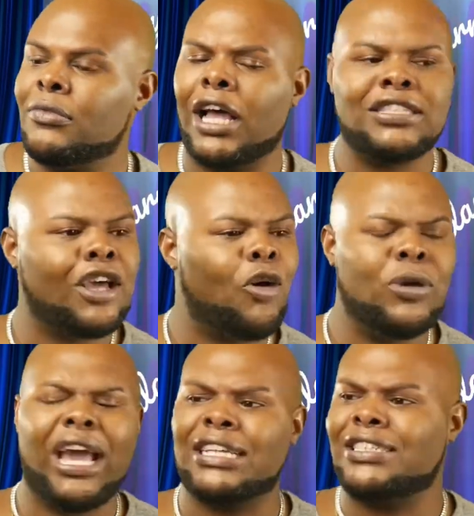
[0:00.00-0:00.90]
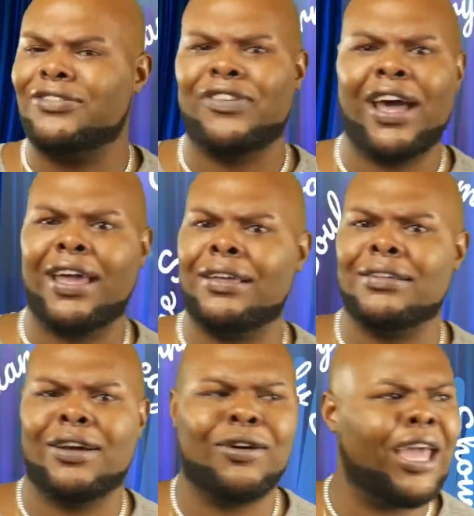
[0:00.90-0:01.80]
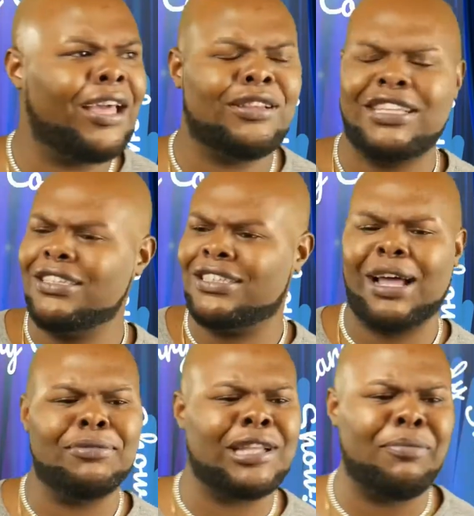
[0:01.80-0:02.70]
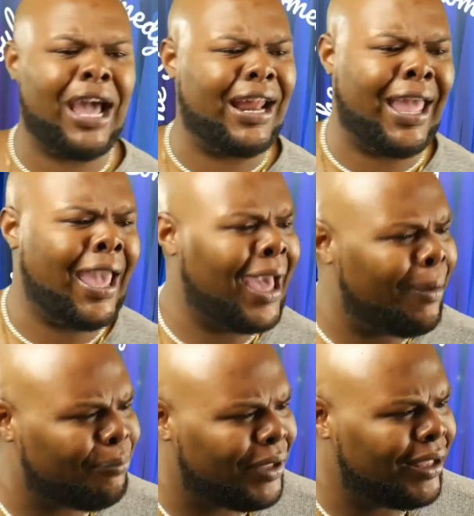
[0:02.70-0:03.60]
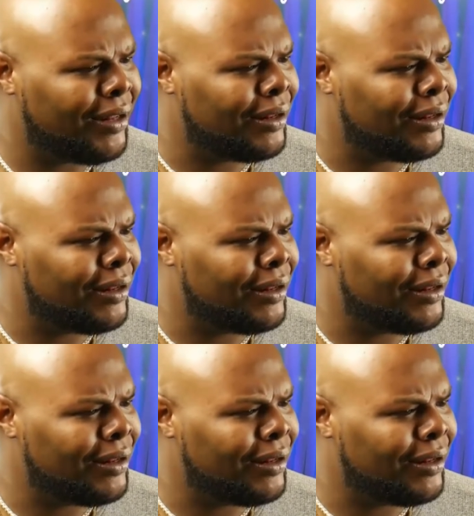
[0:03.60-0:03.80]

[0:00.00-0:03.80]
I said, oh, we got to fight, okay? Something gotta happen.